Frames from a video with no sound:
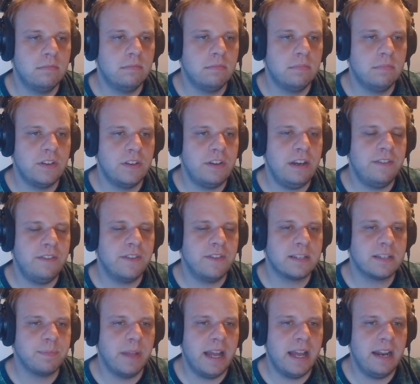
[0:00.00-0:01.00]
The chief
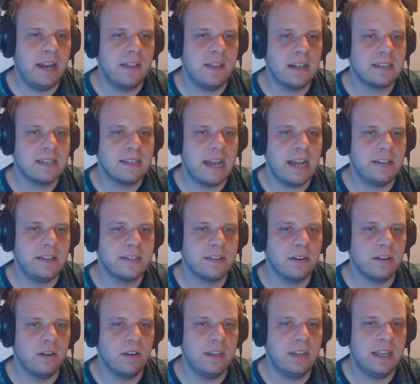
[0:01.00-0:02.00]
explained that sites
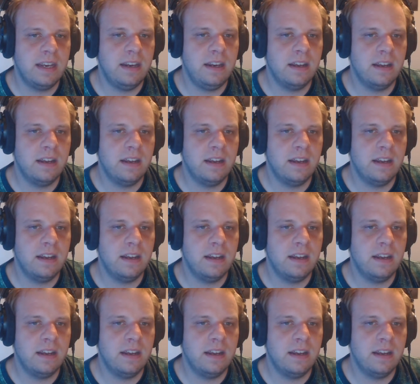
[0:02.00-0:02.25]
are only